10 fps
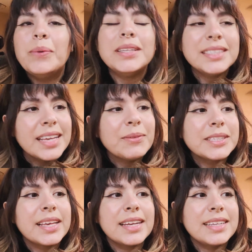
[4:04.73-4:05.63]
Once it
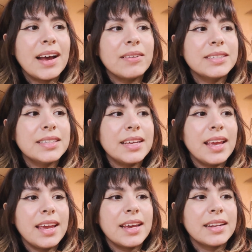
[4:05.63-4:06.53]
was kicked out,
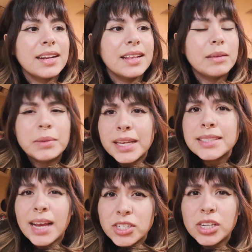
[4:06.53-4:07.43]
and the
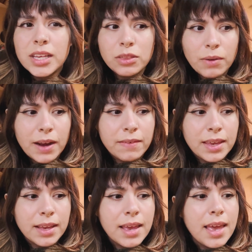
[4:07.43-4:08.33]
plant's actually
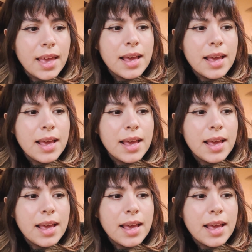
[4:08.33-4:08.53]
thriving,